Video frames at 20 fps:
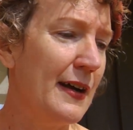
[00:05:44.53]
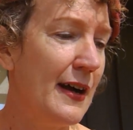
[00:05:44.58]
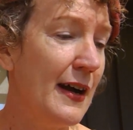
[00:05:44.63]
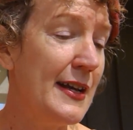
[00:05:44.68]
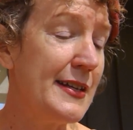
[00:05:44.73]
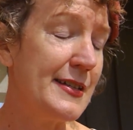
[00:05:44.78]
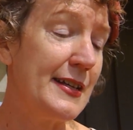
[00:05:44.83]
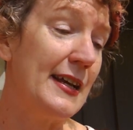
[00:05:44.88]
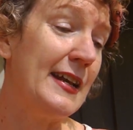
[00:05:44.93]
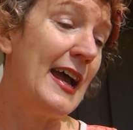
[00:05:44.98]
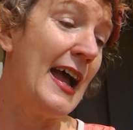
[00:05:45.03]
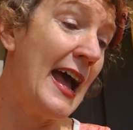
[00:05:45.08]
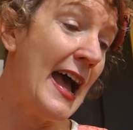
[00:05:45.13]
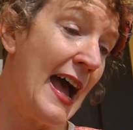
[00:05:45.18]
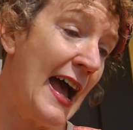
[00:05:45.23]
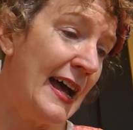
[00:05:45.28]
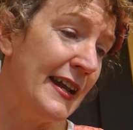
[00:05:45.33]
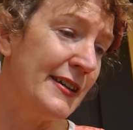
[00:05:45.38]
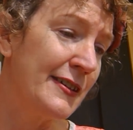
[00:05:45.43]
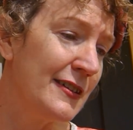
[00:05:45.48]
I said
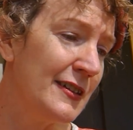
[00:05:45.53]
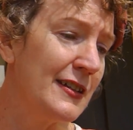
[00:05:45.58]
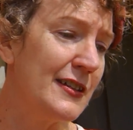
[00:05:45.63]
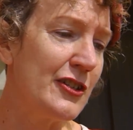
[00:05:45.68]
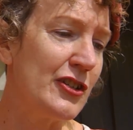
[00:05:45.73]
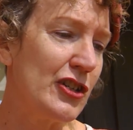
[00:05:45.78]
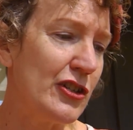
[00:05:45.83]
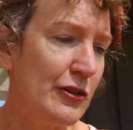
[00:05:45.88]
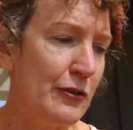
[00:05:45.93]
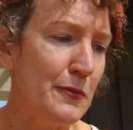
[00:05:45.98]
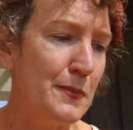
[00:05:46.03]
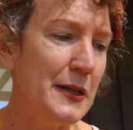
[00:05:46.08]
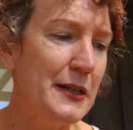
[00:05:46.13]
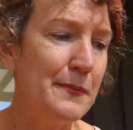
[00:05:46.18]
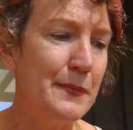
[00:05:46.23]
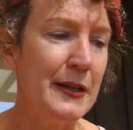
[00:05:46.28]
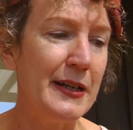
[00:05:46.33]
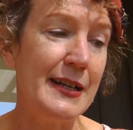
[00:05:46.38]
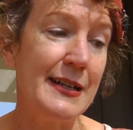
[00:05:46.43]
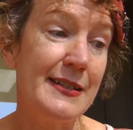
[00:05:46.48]
Handel and
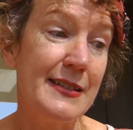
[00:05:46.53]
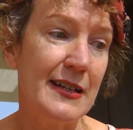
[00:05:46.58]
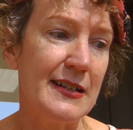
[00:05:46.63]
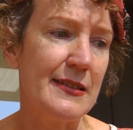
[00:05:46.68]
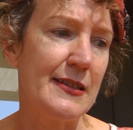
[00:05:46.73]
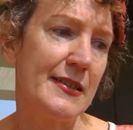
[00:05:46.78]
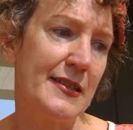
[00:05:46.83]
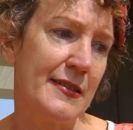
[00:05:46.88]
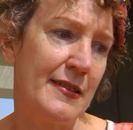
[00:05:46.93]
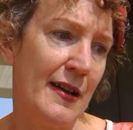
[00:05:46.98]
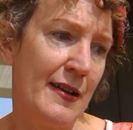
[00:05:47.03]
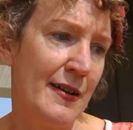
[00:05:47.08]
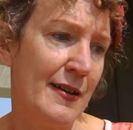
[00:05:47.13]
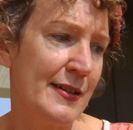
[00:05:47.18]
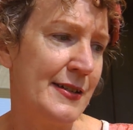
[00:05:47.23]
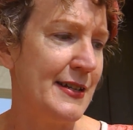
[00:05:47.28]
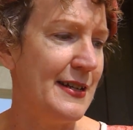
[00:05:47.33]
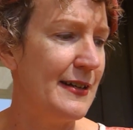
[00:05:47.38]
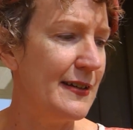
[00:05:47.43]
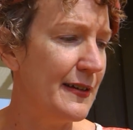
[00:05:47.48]
Schubert, but he said
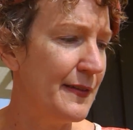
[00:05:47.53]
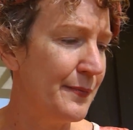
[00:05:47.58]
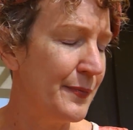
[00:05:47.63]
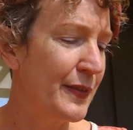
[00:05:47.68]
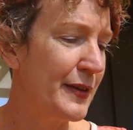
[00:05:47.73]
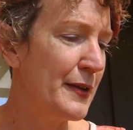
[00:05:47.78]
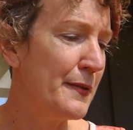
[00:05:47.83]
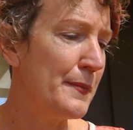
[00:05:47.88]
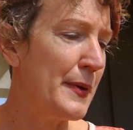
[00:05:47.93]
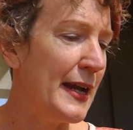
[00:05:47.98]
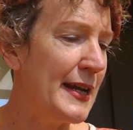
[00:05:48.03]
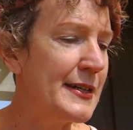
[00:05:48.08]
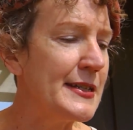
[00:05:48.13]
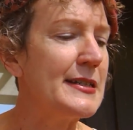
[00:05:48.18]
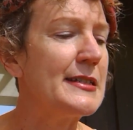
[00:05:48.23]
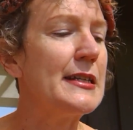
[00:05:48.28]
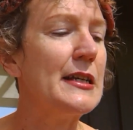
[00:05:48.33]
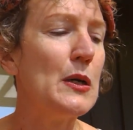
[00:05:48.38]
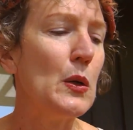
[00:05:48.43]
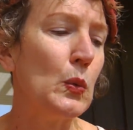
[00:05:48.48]
Sarti.
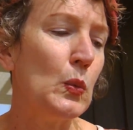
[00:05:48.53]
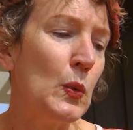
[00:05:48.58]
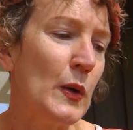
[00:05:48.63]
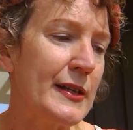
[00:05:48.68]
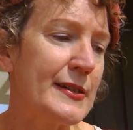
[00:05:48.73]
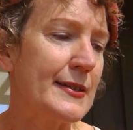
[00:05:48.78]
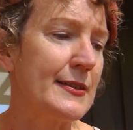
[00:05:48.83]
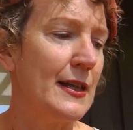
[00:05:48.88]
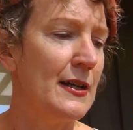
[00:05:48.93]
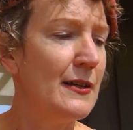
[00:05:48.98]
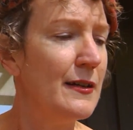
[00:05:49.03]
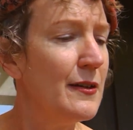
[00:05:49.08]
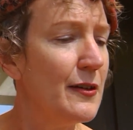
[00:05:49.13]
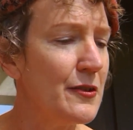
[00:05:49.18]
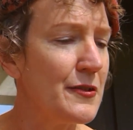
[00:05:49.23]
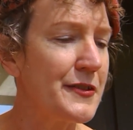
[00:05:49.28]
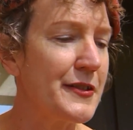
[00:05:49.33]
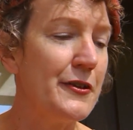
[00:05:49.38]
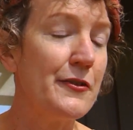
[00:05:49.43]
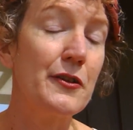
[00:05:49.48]
Painters Whistler,
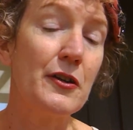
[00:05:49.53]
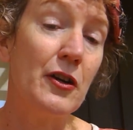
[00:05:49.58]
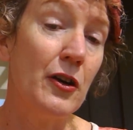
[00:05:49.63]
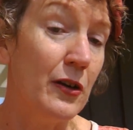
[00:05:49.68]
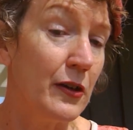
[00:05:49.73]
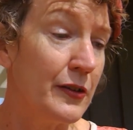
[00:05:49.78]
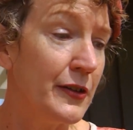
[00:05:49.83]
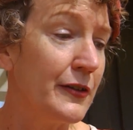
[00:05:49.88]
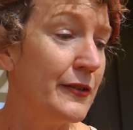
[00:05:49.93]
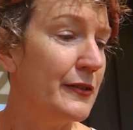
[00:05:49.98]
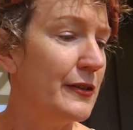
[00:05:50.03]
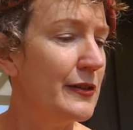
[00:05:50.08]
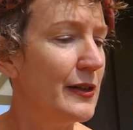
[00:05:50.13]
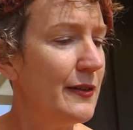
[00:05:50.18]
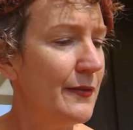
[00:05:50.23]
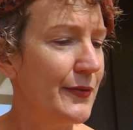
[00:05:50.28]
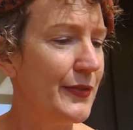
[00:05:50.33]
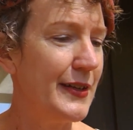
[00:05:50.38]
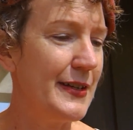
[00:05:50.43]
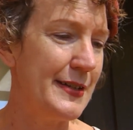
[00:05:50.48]
also
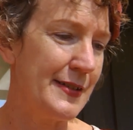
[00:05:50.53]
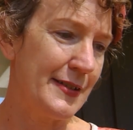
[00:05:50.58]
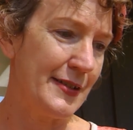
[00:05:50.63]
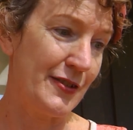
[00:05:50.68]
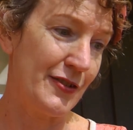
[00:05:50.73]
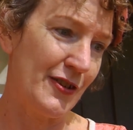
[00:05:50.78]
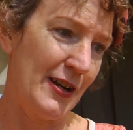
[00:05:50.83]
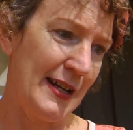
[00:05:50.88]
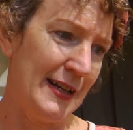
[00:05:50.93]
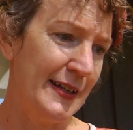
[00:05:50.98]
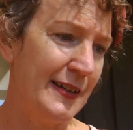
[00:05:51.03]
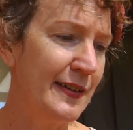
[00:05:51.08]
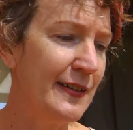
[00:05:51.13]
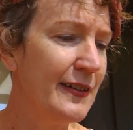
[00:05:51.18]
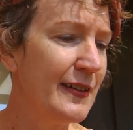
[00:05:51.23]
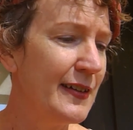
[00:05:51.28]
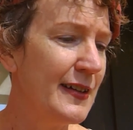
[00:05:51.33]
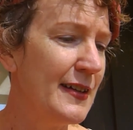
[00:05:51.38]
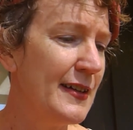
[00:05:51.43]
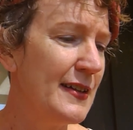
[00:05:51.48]
Condor, is Australian.